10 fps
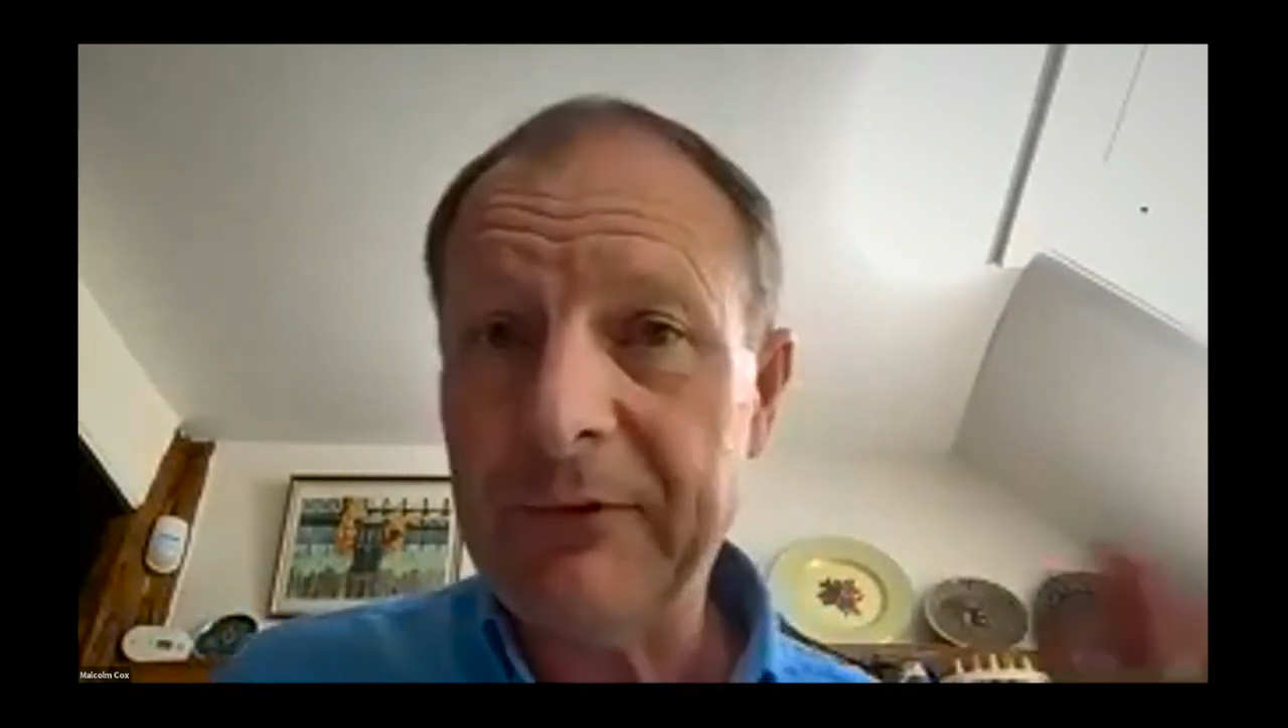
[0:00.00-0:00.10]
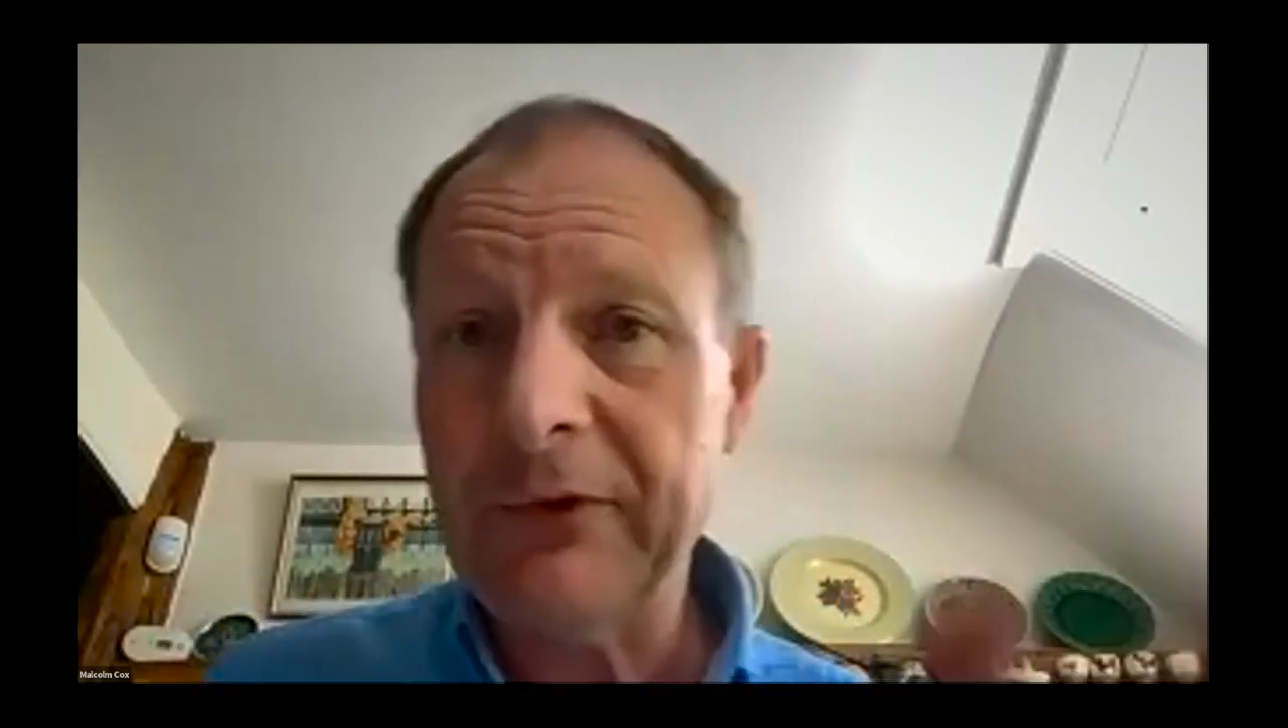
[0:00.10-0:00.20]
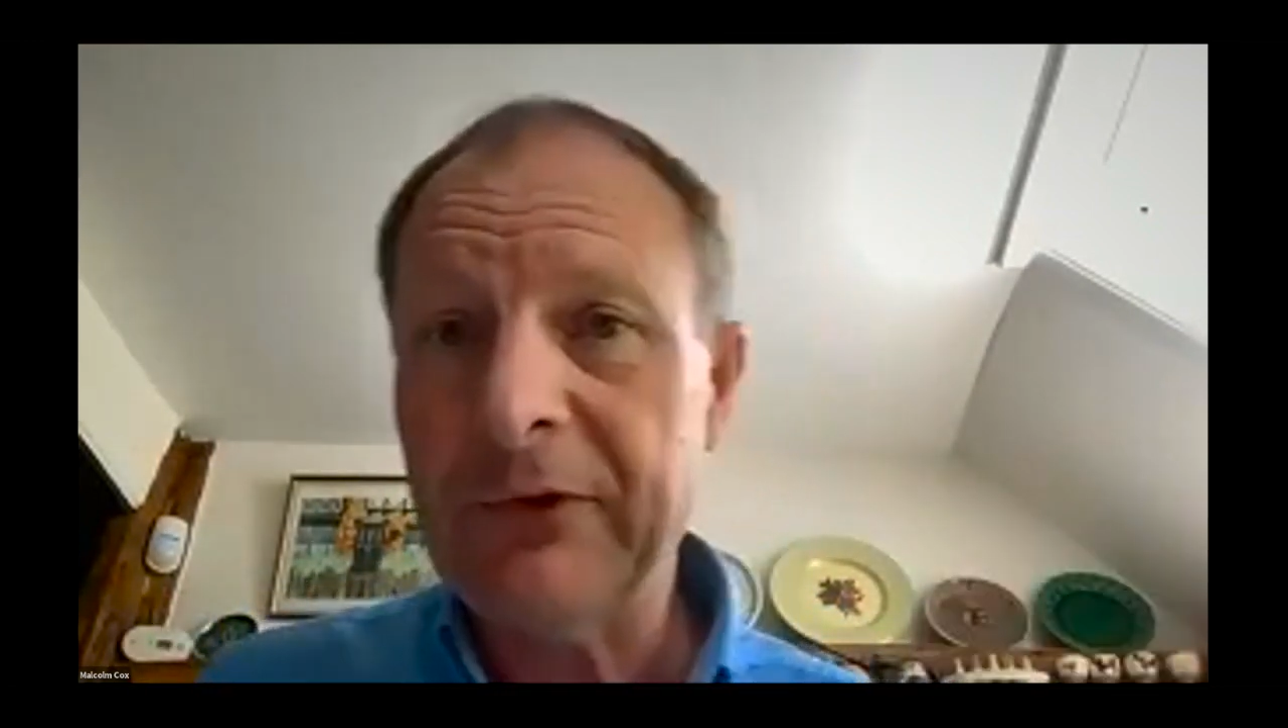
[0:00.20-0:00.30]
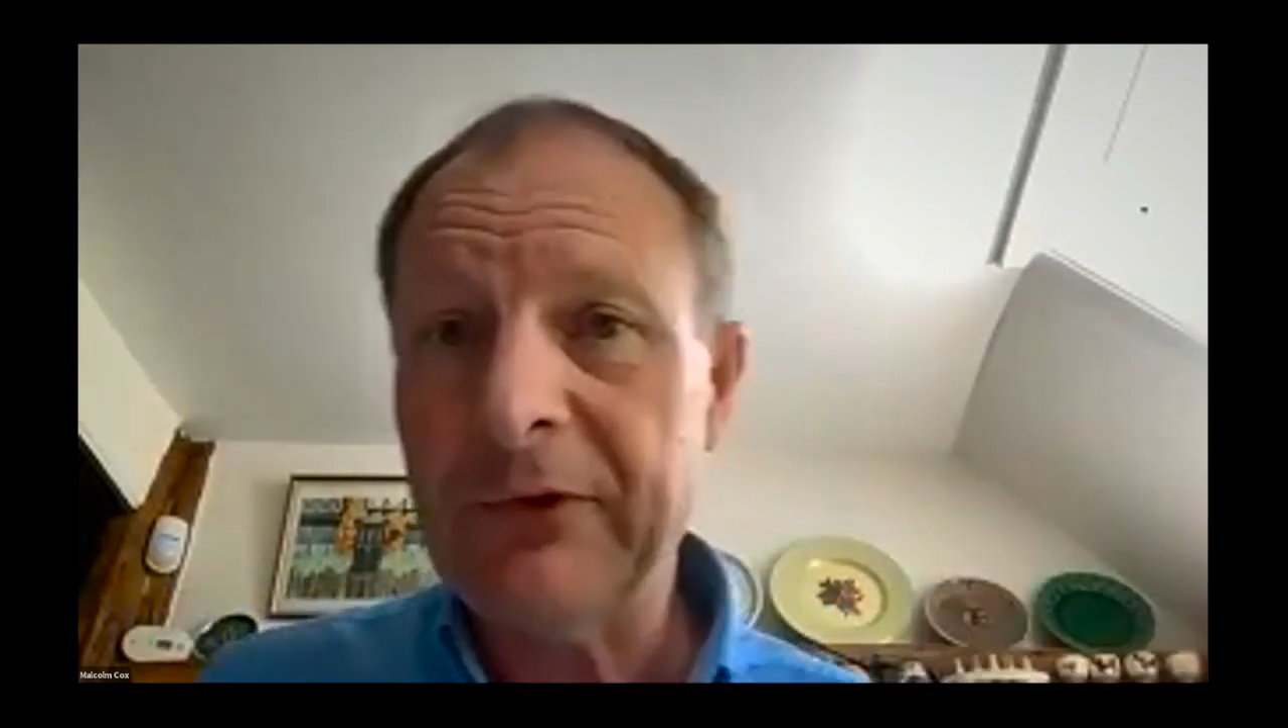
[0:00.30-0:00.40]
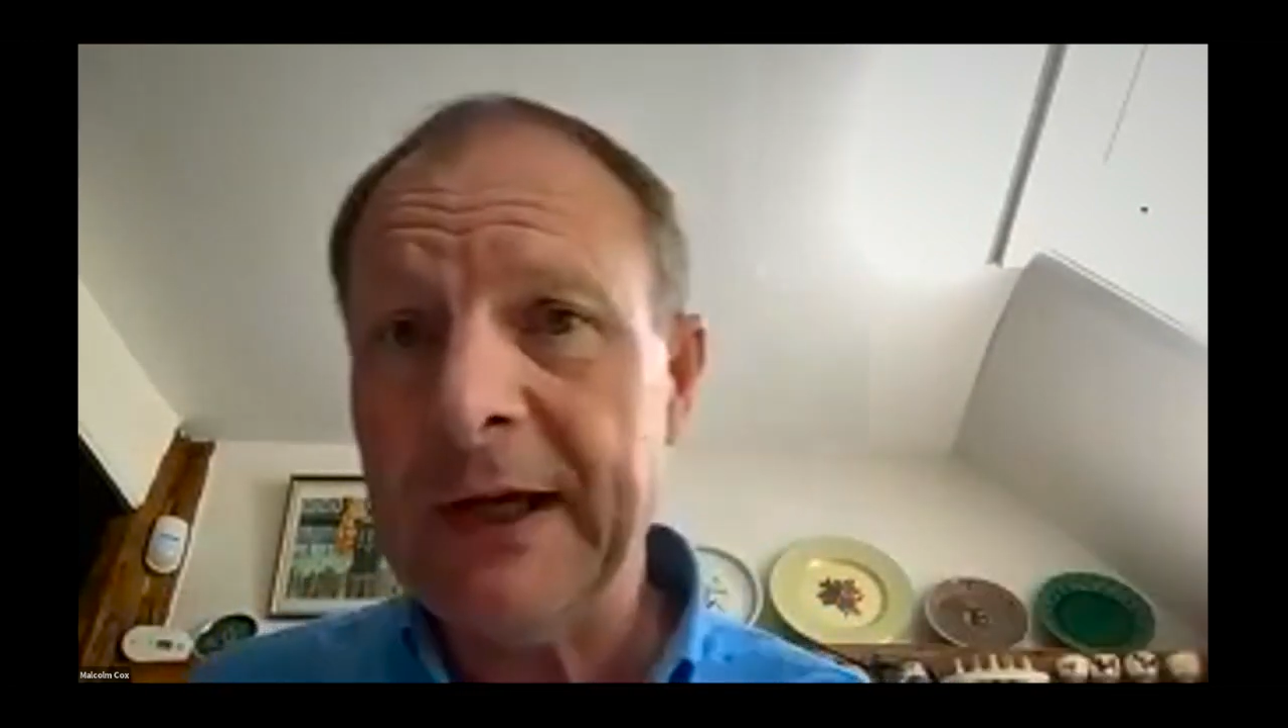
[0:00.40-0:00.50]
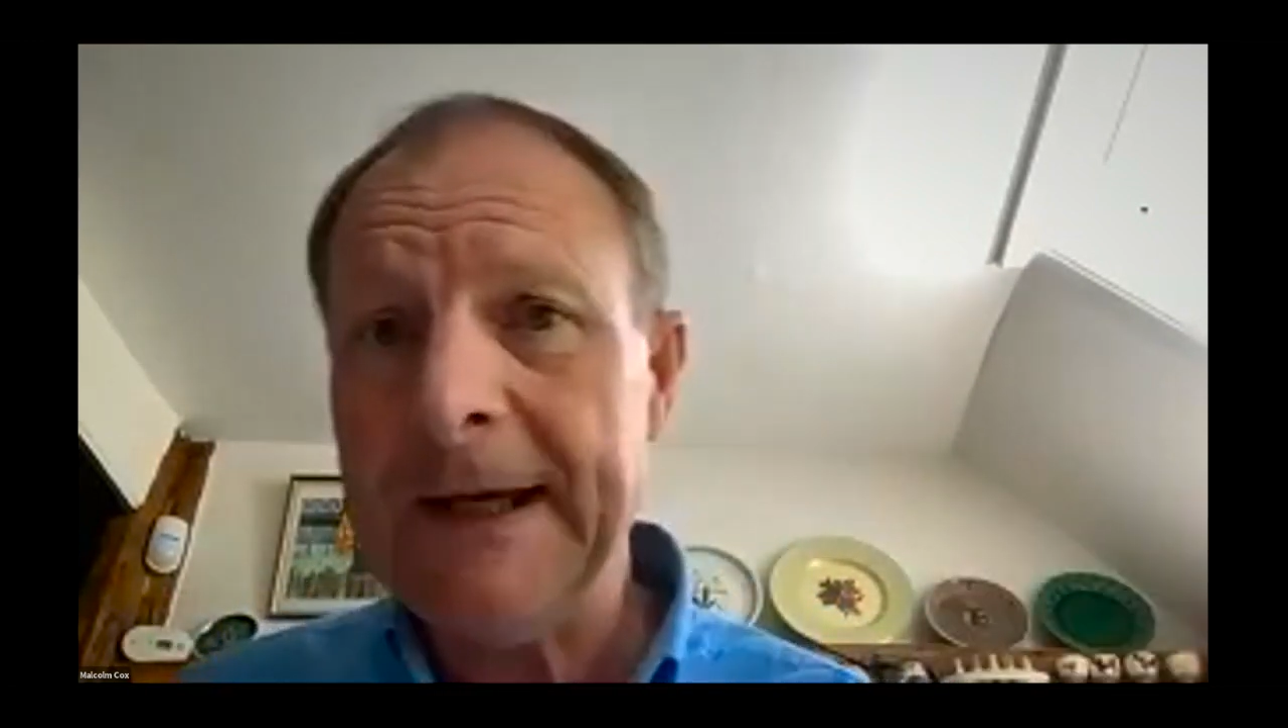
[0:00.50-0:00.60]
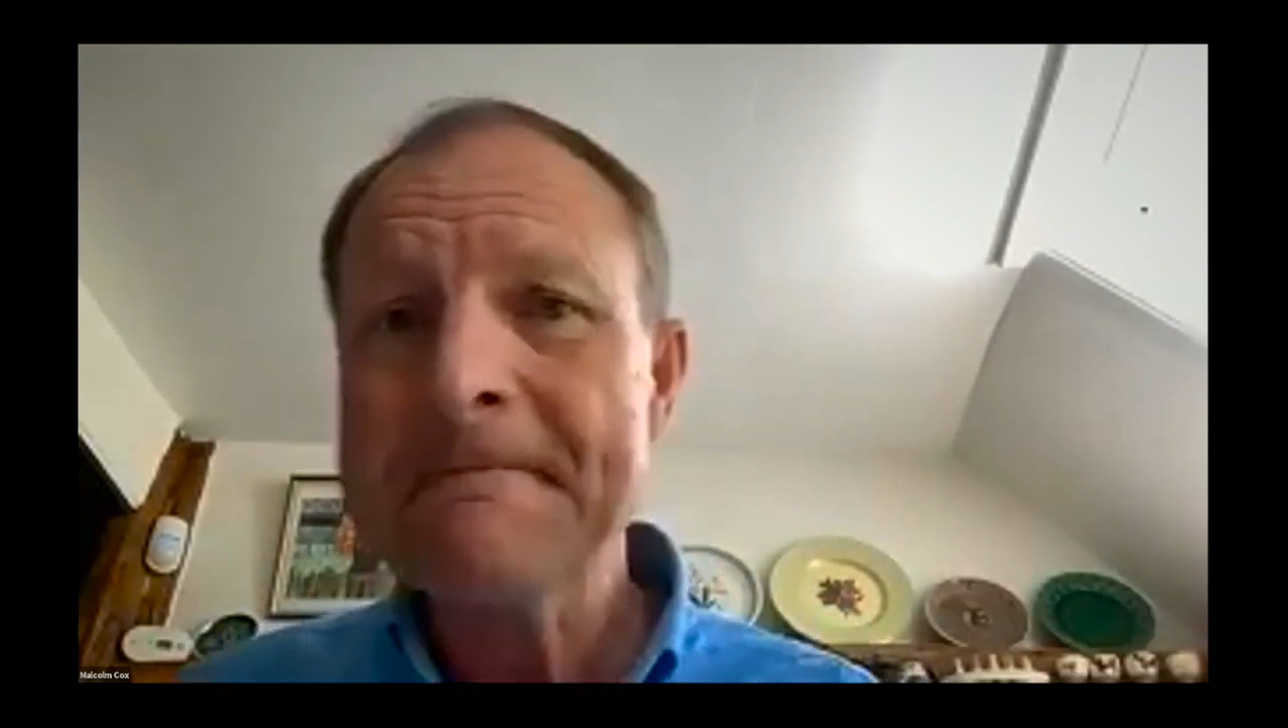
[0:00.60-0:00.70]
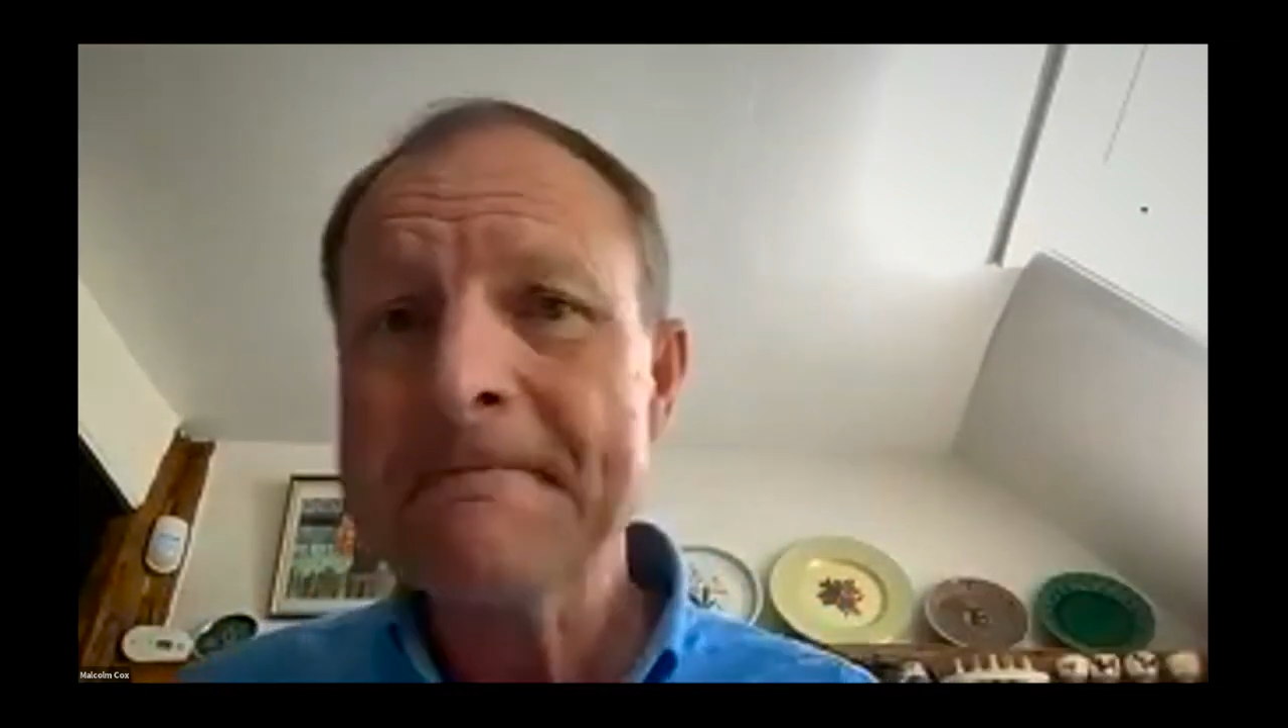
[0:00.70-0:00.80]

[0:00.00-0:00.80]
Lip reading: to today,